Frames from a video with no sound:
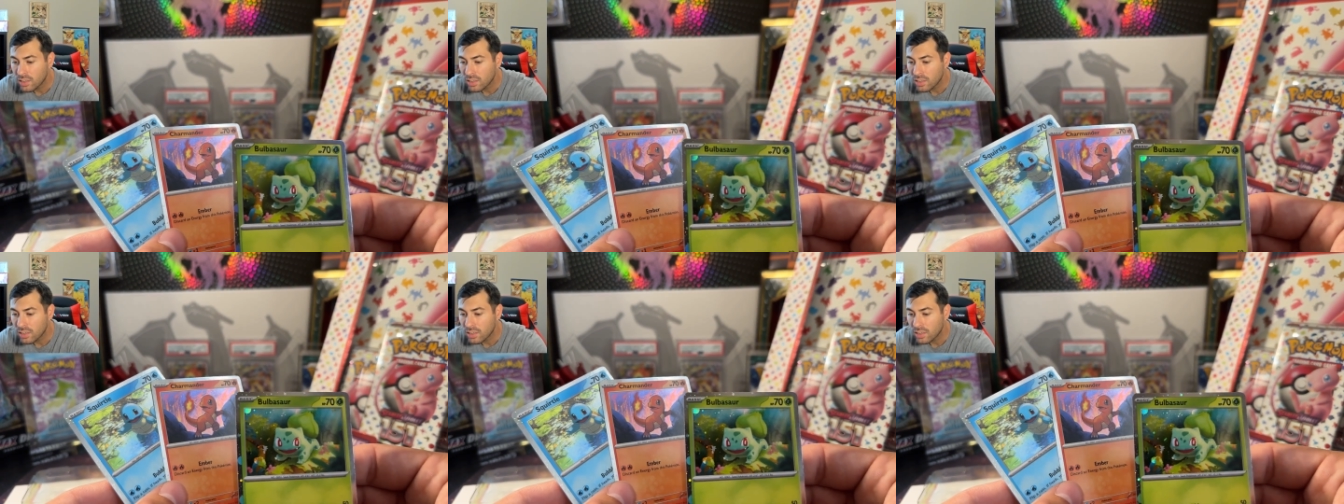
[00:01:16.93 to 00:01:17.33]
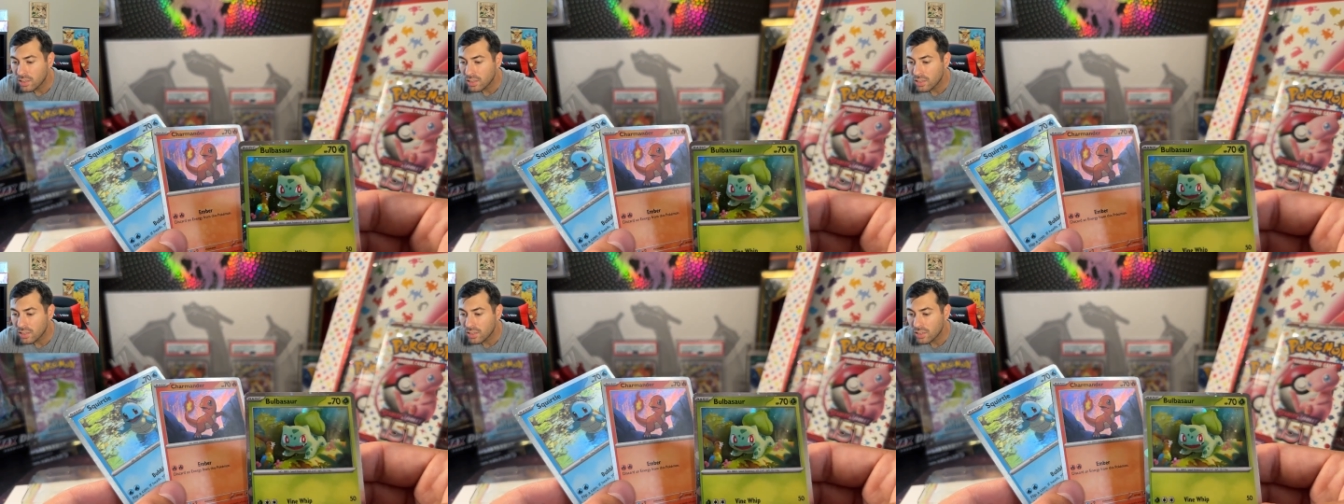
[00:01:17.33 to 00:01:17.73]

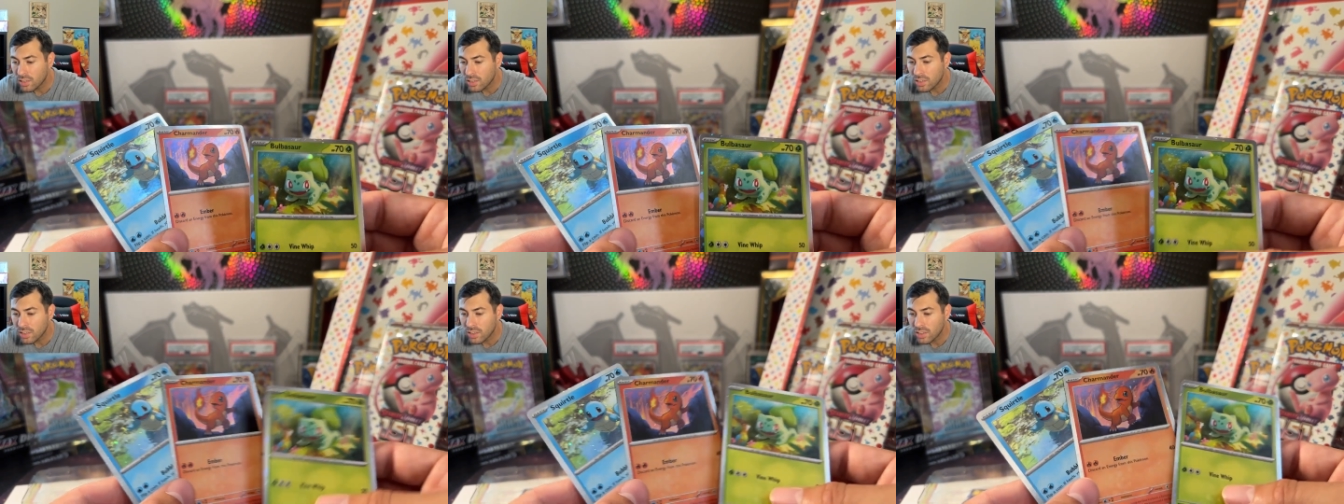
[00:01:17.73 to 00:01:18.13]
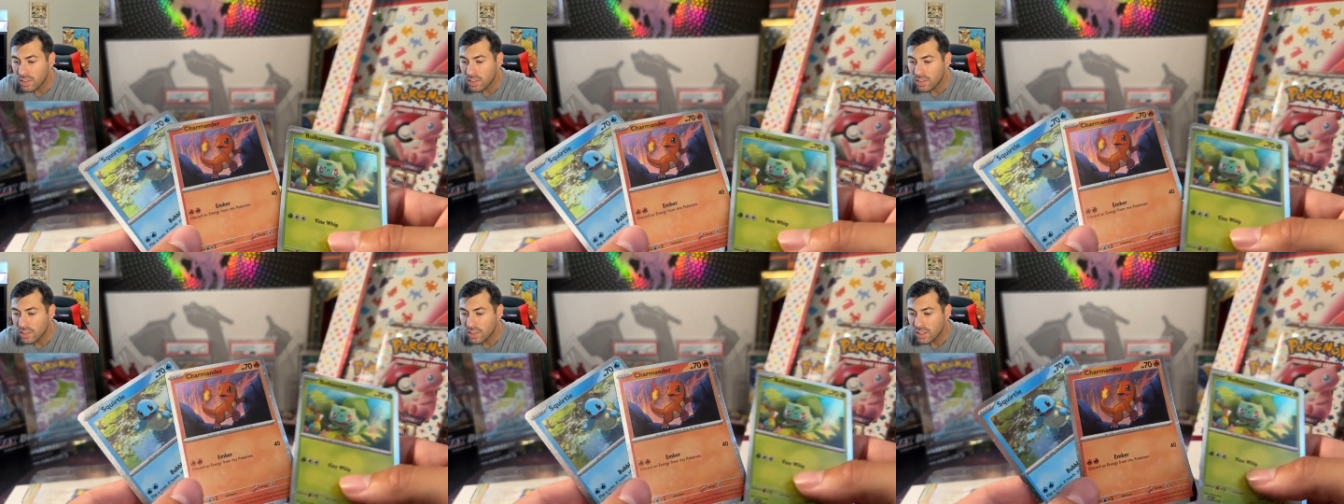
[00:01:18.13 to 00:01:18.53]
Oh.
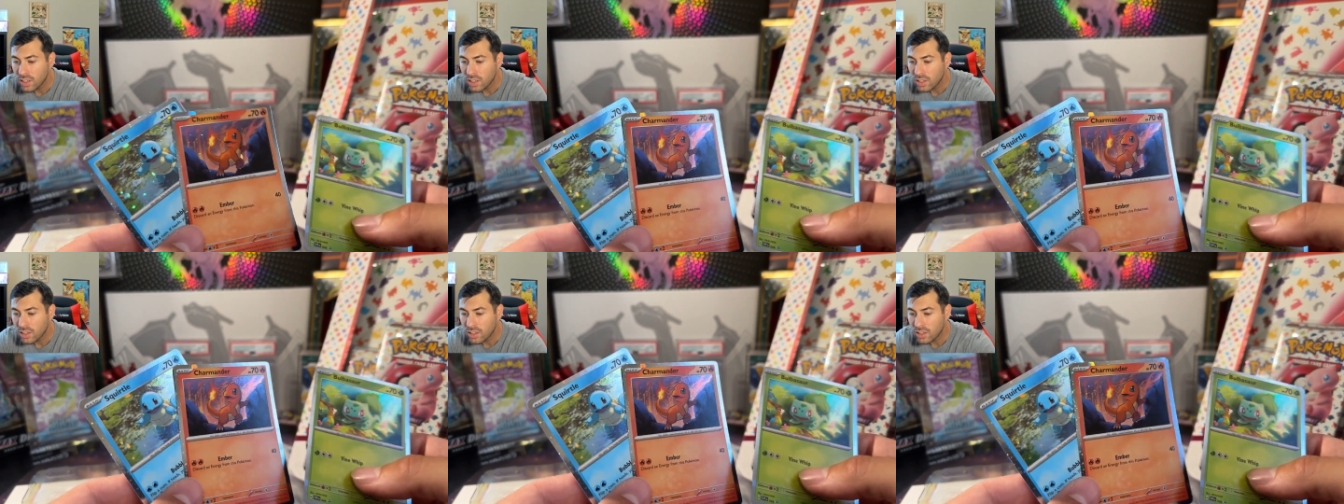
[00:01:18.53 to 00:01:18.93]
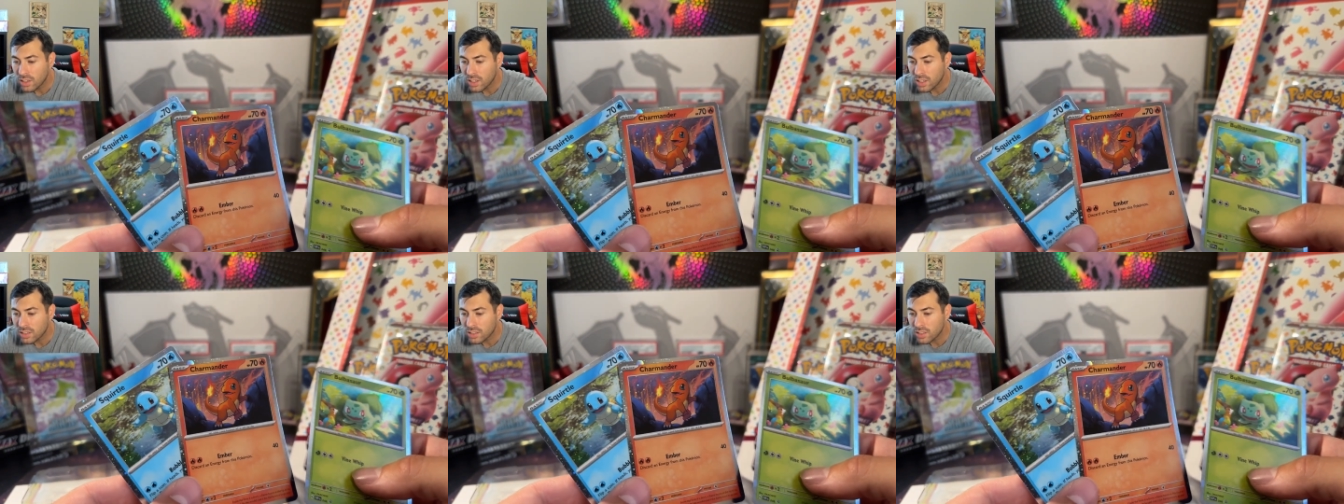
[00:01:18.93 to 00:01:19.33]
Oh, I
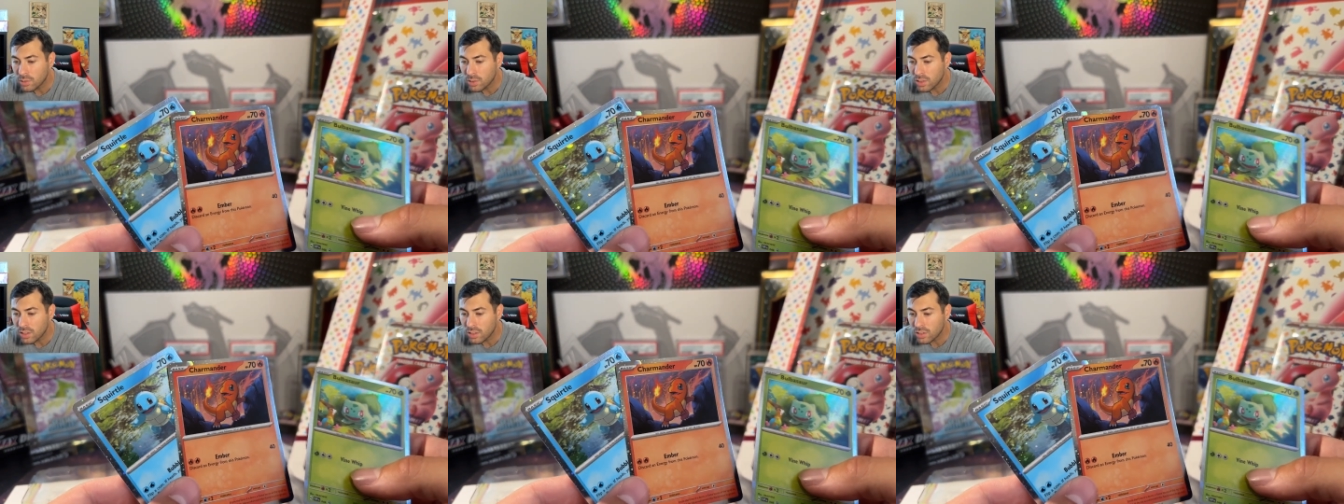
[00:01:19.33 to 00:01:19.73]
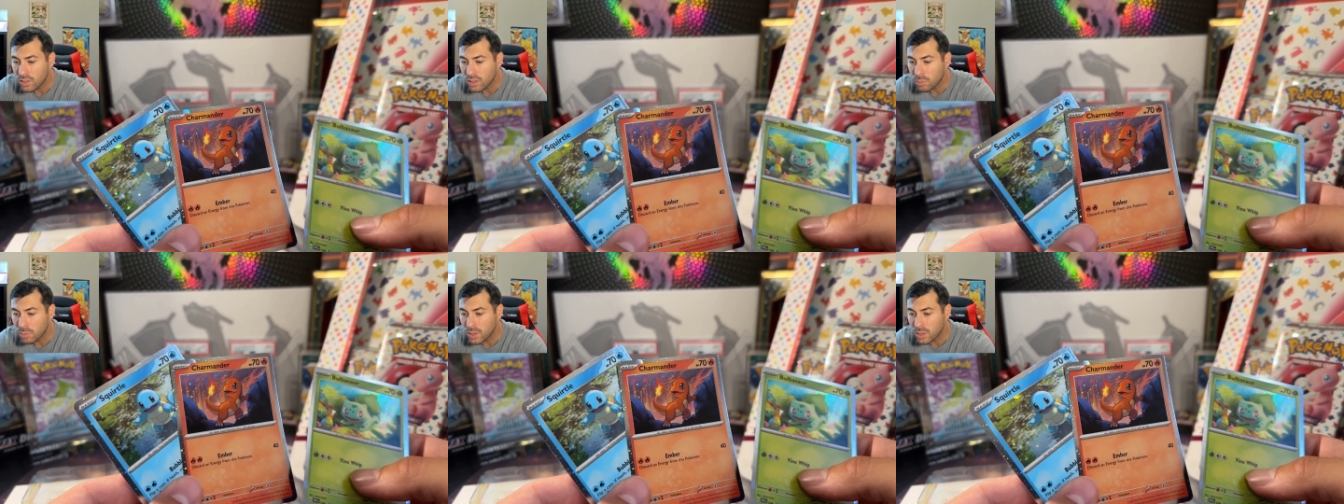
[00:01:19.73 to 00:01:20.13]
think I see one in the
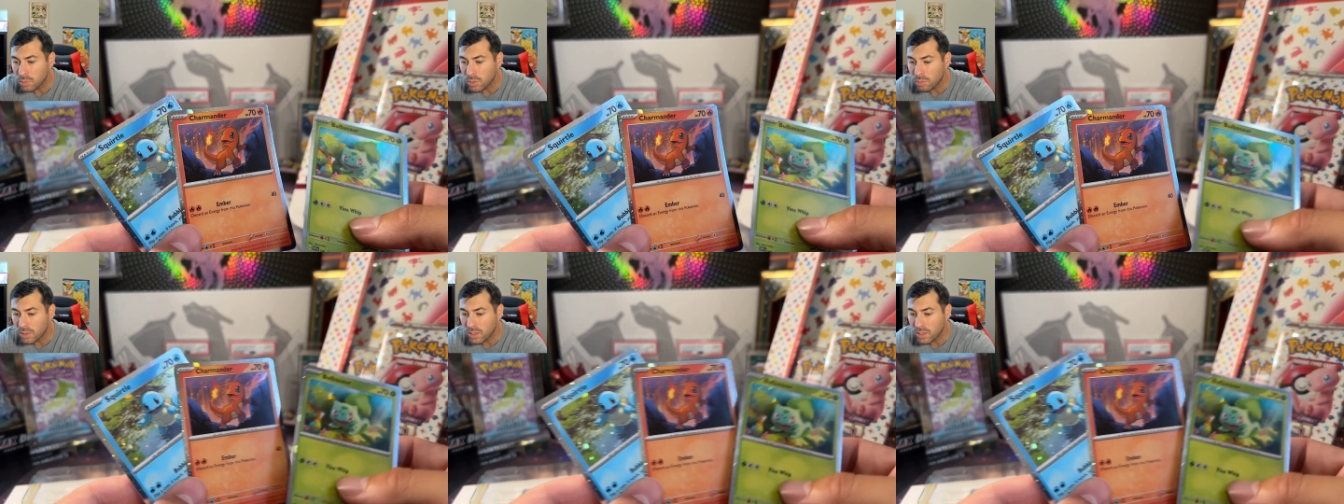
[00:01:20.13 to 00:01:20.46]
Charmander, maybe.